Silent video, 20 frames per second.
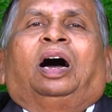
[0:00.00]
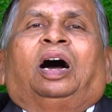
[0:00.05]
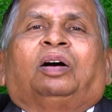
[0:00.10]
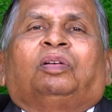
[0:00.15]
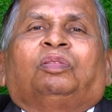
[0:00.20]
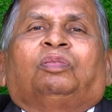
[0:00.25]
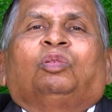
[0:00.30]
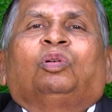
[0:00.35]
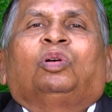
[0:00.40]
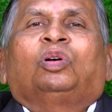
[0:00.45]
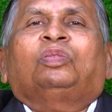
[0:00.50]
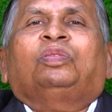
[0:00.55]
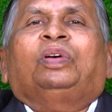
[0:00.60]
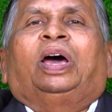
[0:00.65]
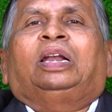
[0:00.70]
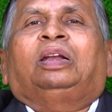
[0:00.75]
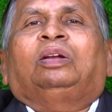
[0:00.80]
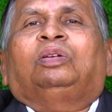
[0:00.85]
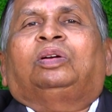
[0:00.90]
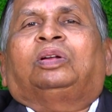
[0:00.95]
of
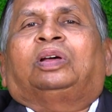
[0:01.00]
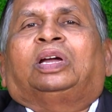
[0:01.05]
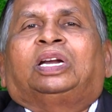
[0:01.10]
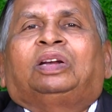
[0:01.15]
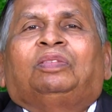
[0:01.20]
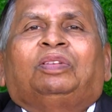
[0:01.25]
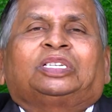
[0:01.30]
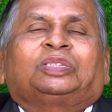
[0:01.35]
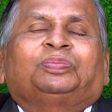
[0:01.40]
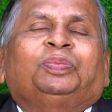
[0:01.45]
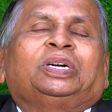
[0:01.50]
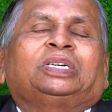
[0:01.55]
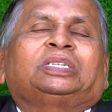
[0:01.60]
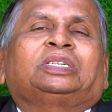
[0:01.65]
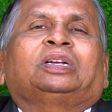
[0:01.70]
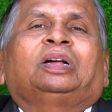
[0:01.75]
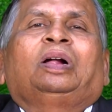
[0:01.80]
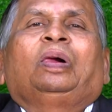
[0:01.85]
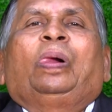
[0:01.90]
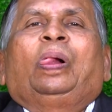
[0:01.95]
overvalued
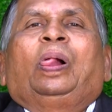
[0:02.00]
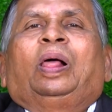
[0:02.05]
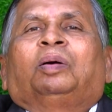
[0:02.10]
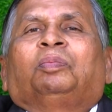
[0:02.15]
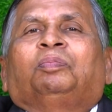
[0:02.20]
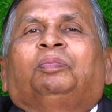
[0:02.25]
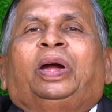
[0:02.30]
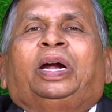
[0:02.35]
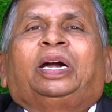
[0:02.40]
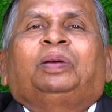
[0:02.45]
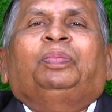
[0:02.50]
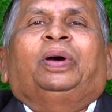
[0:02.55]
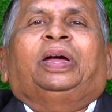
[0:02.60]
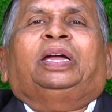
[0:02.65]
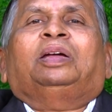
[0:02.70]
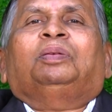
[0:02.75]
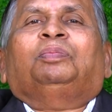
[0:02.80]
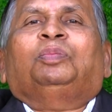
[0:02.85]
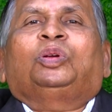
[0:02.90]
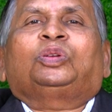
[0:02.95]
investments made
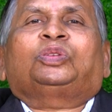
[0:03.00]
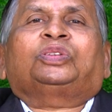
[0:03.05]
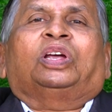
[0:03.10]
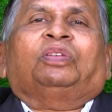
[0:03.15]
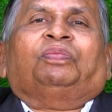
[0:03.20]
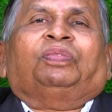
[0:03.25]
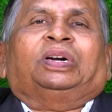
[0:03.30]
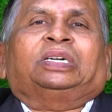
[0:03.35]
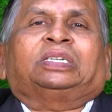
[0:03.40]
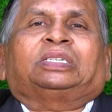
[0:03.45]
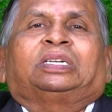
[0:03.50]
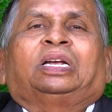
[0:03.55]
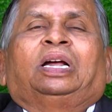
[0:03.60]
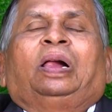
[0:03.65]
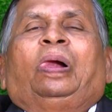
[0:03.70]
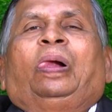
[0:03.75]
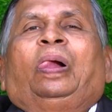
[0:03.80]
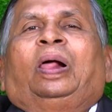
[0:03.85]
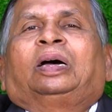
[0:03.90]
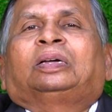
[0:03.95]
by mutual funds.
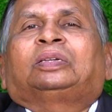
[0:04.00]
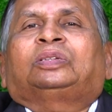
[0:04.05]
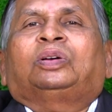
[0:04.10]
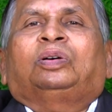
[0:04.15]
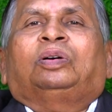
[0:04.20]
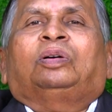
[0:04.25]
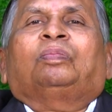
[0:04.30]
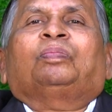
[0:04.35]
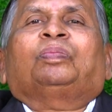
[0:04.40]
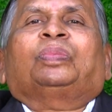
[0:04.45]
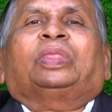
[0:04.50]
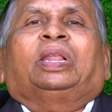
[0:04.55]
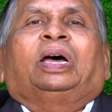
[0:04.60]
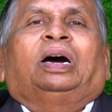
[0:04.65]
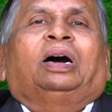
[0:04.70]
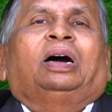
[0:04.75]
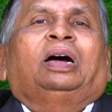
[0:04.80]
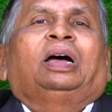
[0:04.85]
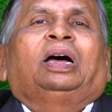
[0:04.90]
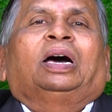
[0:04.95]
So
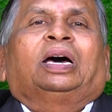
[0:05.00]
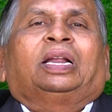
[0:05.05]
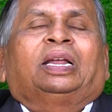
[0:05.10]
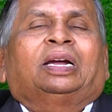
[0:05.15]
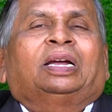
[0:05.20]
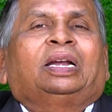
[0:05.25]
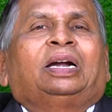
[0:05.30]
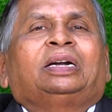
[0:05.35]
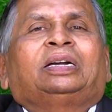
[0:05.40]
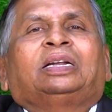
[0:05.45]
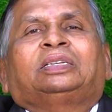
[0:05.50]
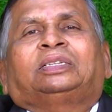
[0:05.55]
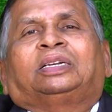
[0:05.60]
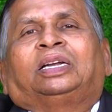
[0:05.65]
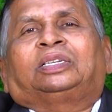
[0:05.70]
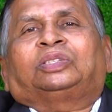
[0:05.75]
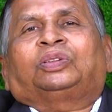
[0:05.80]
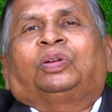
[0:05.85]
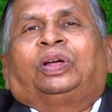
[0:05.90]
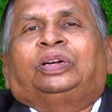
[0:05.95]
the regulators
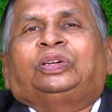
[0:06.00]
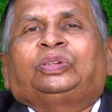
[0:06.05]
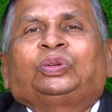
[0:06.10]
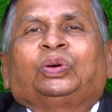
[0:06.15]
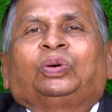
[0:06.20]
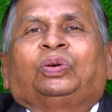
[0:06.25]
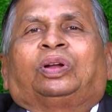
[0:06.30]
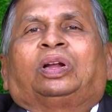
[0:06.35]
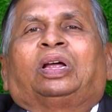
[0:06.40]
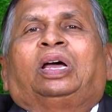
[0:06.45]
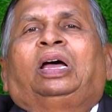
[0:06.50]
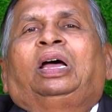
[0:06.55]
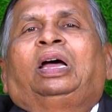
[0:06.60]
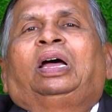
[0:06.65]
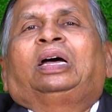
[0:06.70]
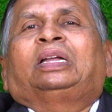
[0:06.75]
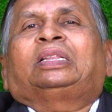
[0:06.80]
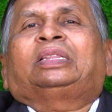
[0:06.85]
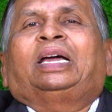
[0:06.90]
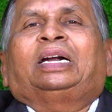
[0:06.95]
has to ensure
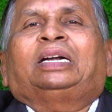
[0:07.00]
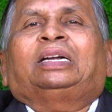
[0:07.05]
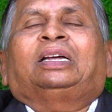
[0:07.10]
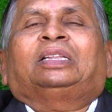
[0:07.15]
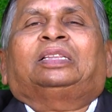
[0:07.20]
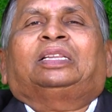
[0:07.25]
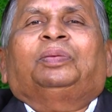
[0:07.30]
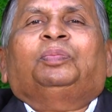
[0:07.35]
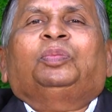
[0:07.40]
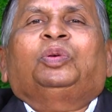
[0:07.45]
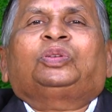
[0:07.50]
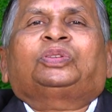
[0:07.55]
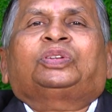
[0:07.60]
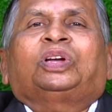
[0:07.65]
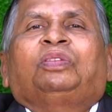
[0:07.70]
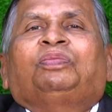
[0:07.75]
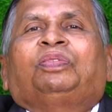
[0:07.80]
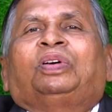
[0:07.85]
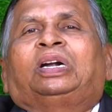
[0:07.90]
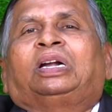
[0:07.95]
that the
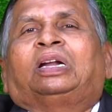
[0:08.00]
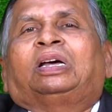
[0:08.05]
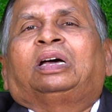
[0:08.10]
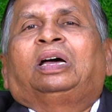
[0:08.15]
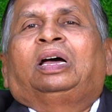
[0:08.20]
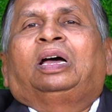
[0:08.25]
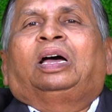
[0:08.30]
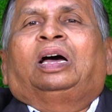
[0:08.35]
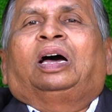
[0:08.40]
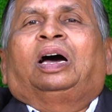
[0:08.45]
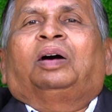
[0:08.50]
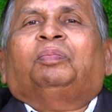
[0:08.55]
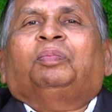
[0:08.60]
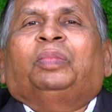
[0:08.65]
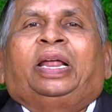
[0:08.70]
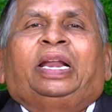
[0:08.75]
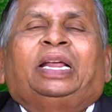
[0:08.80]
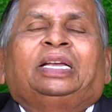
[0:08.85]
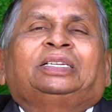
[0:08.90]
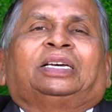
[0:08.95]
mutual fund
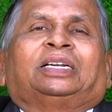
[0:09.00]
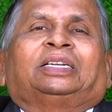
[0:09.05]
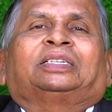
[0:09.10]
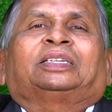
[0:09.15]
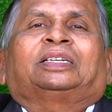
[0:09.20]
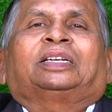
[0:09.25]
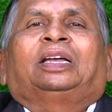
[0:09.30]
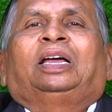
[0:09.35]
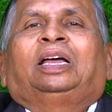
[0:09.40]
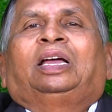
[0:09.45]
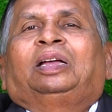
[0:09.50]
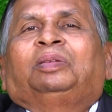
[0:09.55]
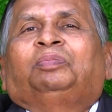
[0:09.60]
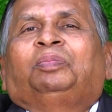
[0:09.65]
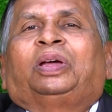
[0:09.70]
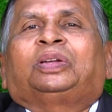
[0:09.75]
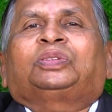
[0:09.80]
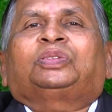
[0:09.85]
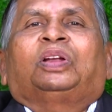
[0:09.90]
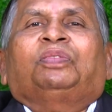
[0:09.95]
managers,
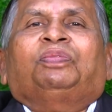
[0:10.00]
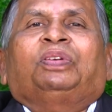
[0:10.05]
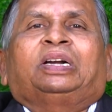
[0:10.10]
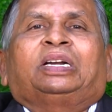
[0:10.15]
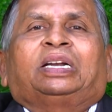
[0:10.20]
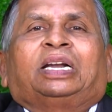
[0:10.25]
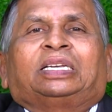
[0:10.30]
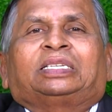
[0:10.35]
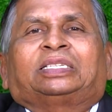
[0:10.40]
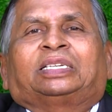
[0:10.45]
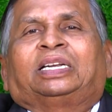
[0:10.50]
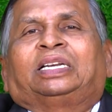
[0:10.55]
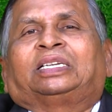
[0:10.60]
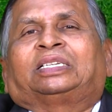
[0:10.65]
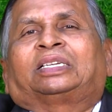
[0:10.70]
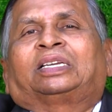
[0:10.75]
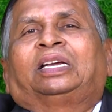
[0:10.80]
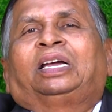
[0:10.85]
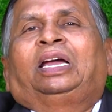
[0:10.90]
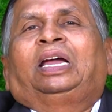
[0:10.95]
mutual fund
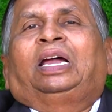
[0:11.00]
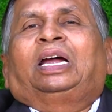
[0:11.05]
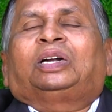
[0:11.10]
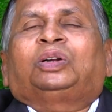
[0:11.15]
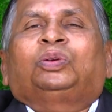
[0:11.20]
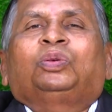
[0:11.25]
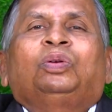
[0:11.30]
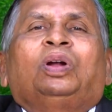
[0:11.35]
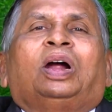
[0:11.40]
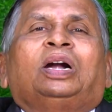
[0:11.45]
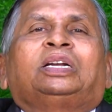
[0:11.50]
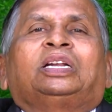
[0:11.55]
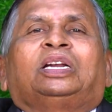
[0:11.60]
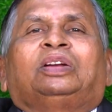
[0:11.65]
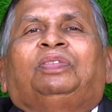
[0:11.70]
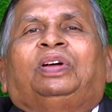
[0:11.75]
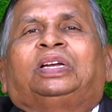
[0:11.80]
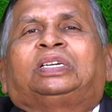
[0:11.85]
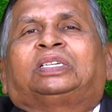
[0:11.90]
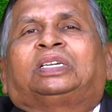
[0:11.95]
trustees, do not
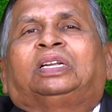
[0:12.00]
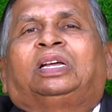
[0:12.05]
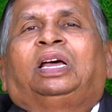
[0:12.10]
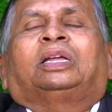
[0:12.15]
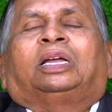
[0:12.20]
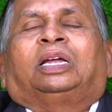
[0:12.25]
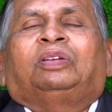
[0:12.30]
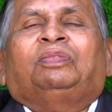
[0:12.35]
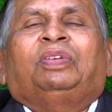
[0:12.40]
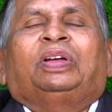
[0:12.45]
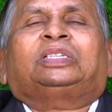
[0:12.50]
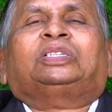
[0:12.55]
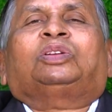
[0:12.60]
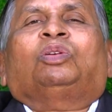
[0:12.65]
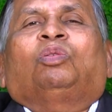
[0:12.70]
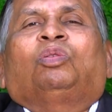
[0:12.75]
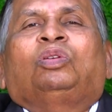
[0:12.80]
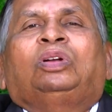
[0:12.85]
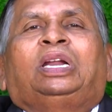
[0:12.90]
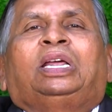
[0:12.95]
invest
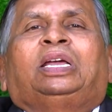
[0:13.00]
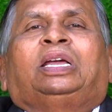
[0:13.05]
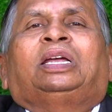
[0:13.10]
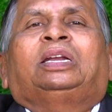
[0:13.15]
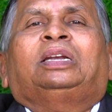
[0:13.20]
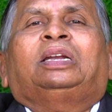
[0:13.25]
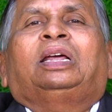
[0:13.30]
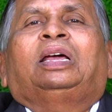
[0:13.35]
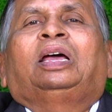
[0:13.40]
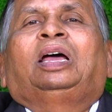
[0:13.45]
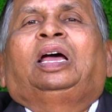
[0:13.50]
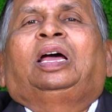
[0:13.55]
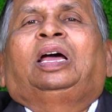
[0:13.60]
only